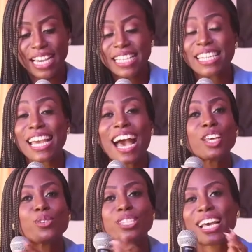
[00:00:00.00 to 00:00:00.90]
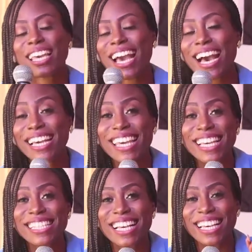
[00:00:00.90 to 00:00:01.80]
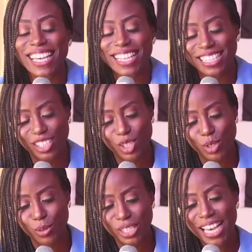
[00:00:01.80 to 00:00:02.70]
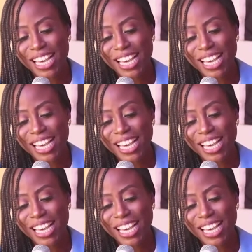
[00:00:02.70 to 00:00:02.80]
She argues her case against the Jews.